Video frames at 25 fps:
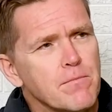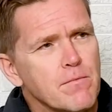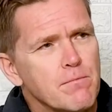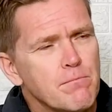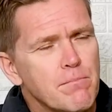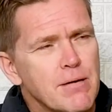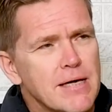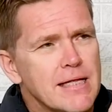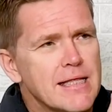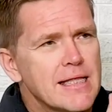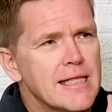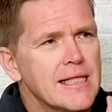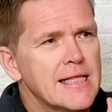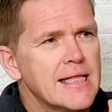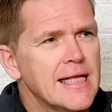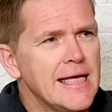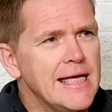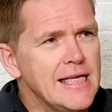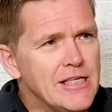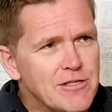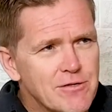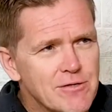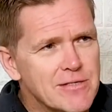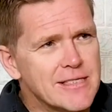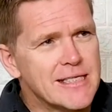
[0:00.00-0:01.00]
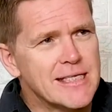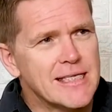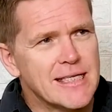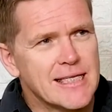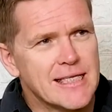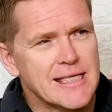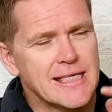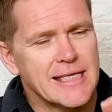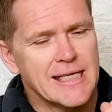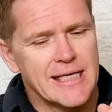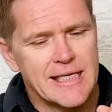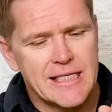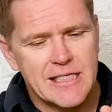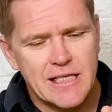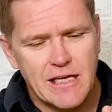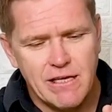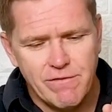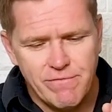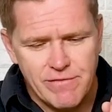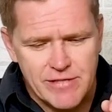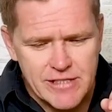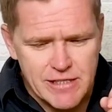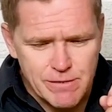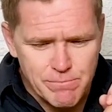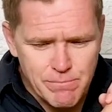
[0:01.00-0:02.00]
But the interesting thing is,
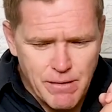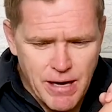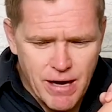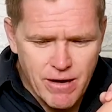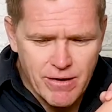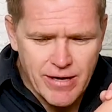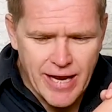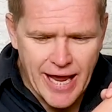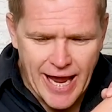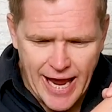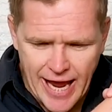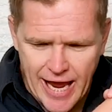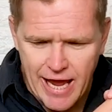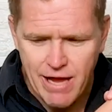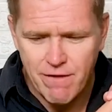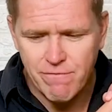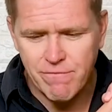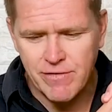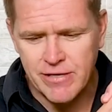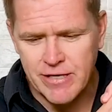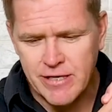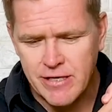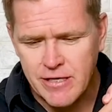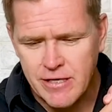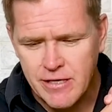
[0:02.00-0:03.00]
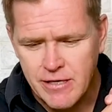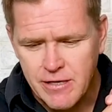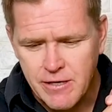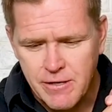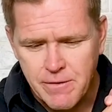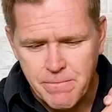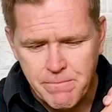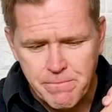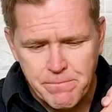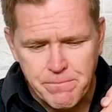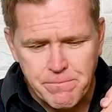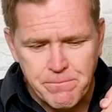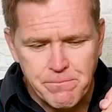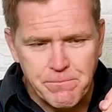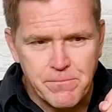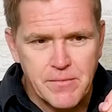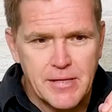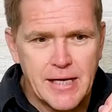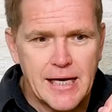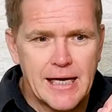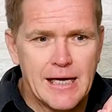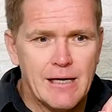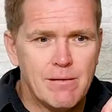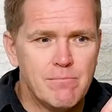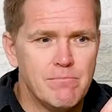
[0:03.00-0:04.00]
if it's about heaven,
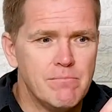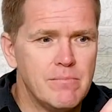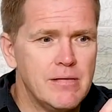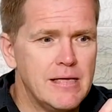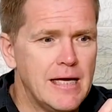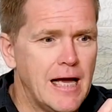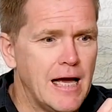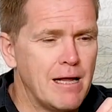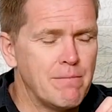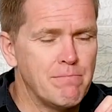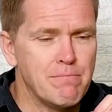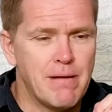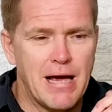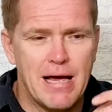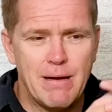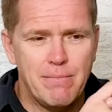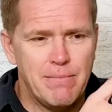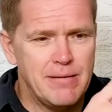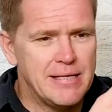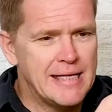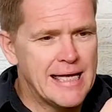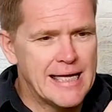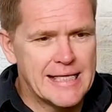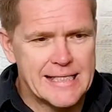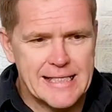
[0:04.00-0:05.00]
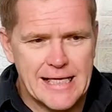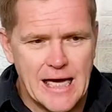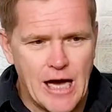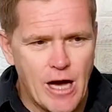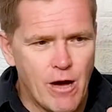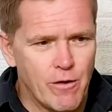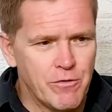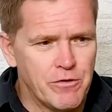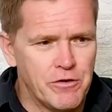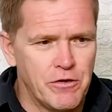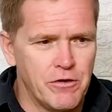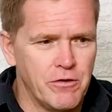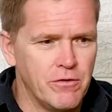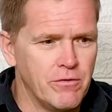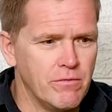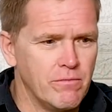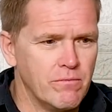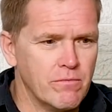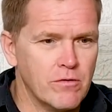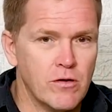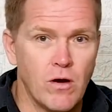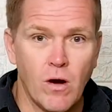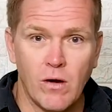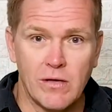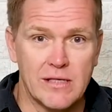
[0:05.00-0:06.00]
and maybe that's how you
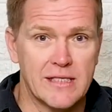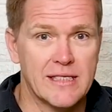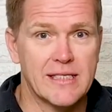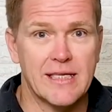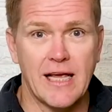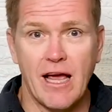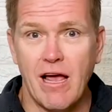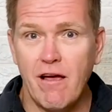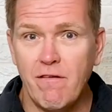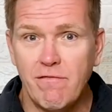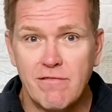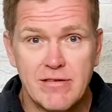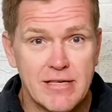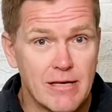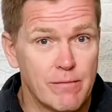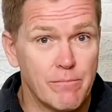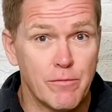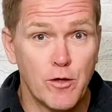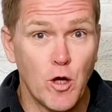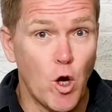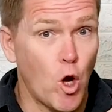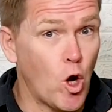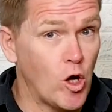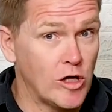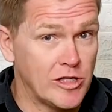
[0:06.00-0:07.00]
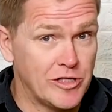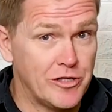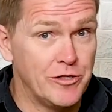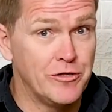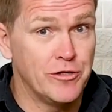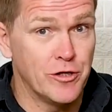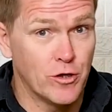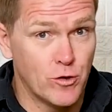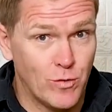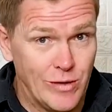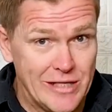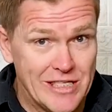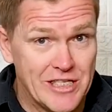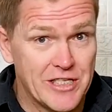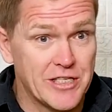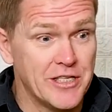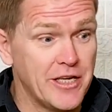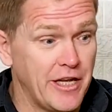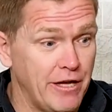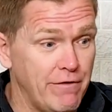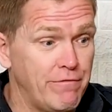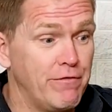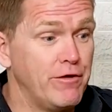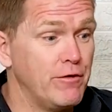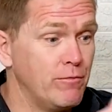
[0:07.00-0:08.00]
got saved. Somebody asked you the question,
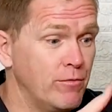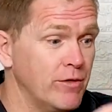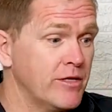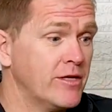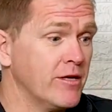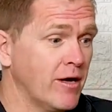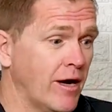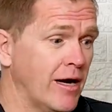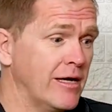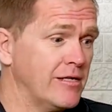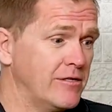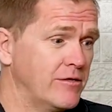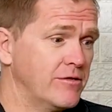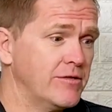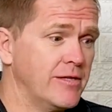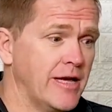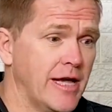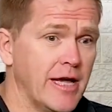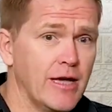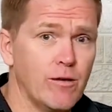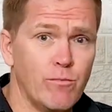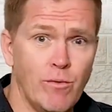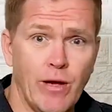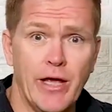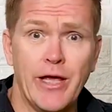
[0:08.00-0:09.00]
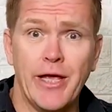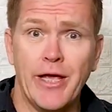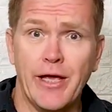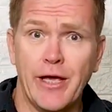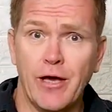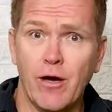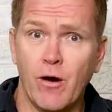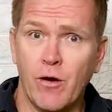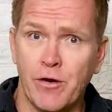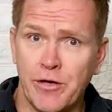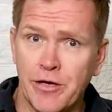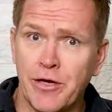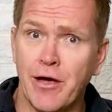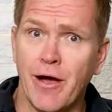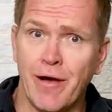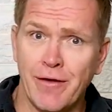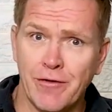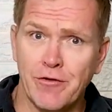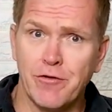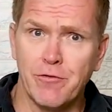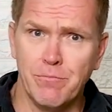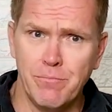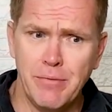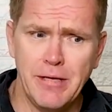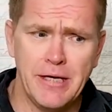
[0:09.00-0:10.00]
if you would die today, where are you
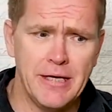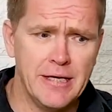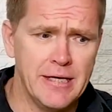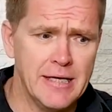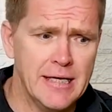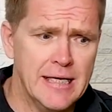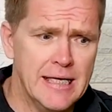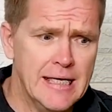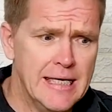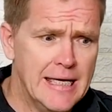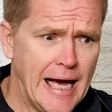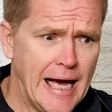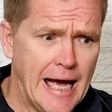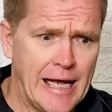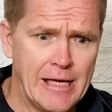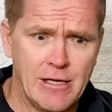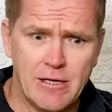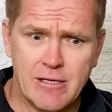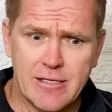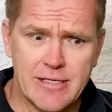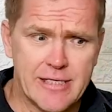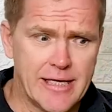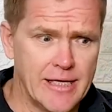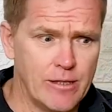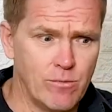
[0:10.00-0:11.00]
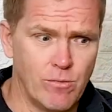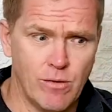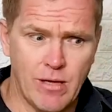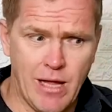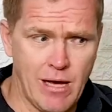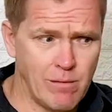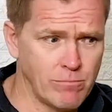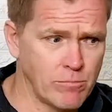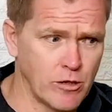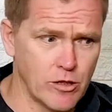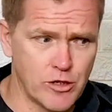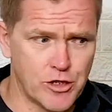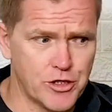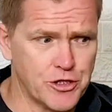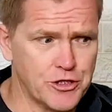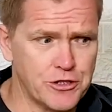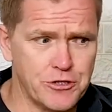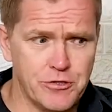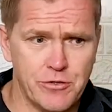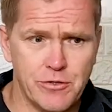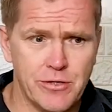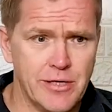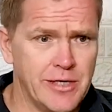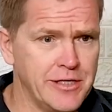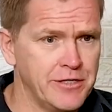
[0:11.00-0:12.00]
going to be? And you said, well, I'm not
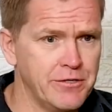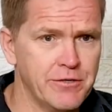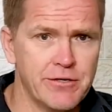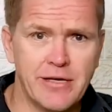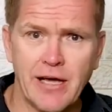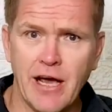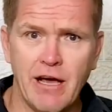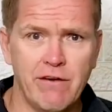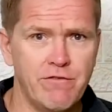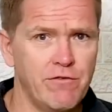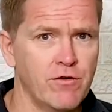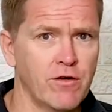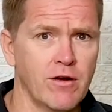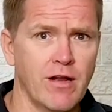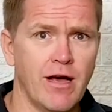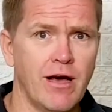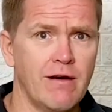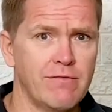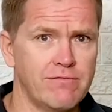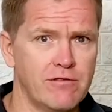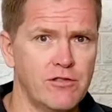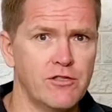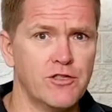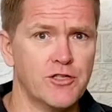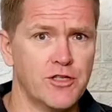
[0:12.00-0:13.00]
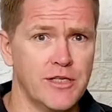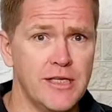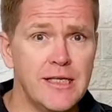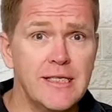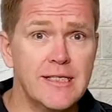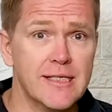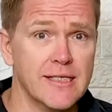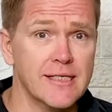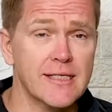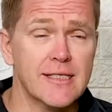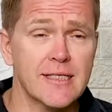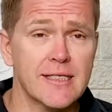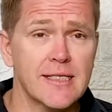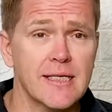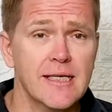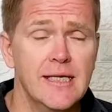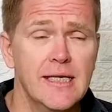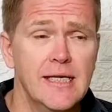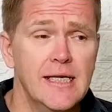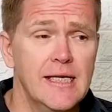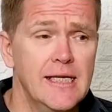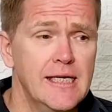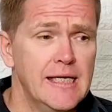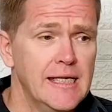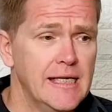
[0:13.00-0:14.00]
sure, and you gave your life to Jesus.
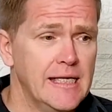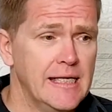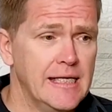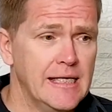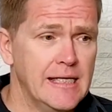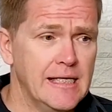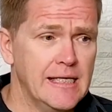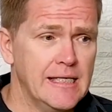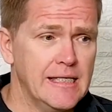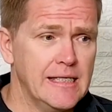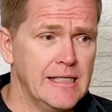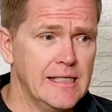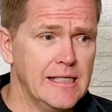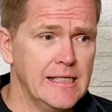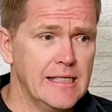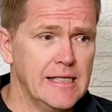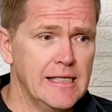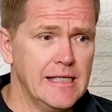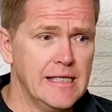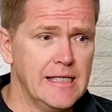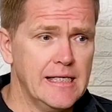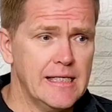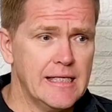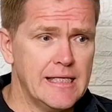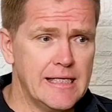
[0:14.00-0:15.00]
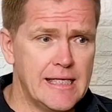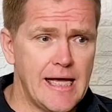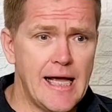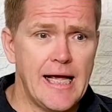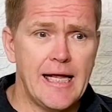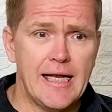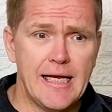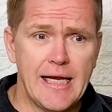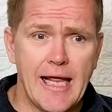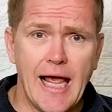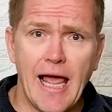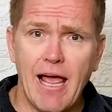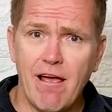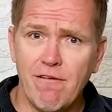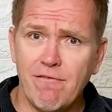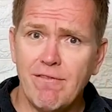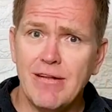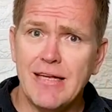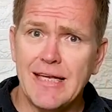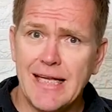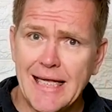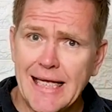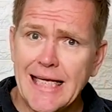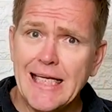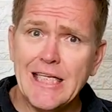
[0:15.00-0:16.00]
Then
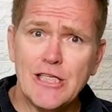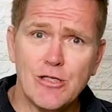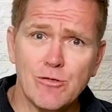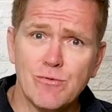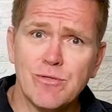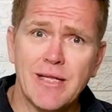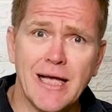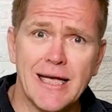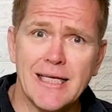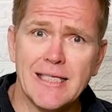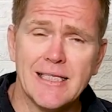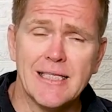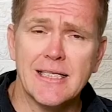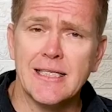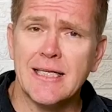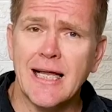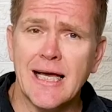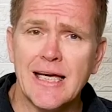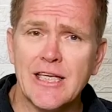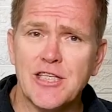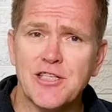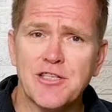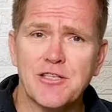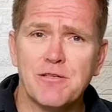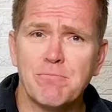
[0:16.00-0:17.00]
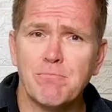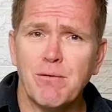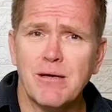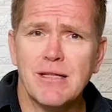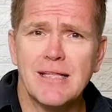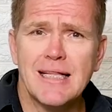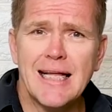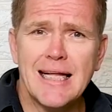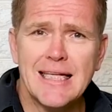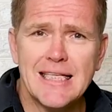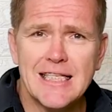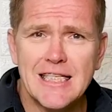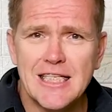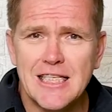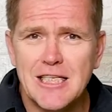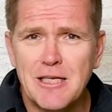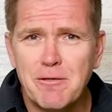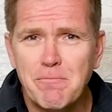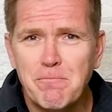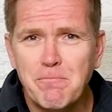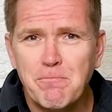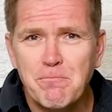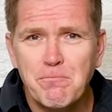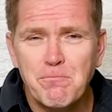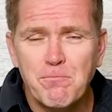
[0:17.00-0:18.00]
heaven is your destination, but that's
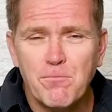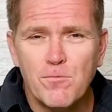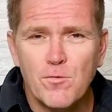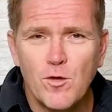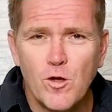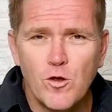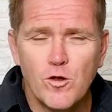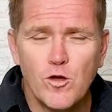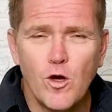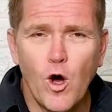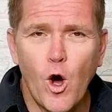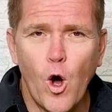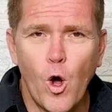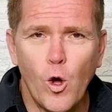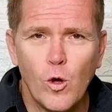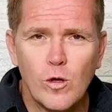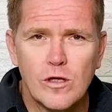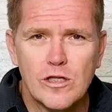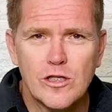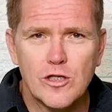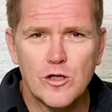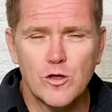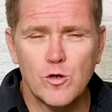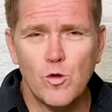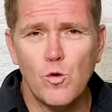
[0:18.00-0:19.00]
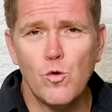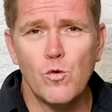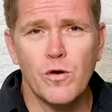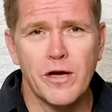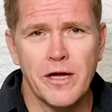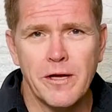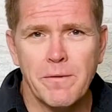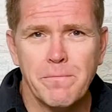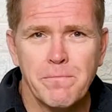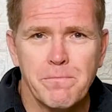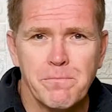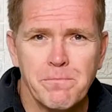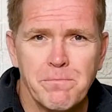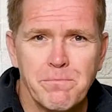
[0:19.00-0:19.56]
not the whole story.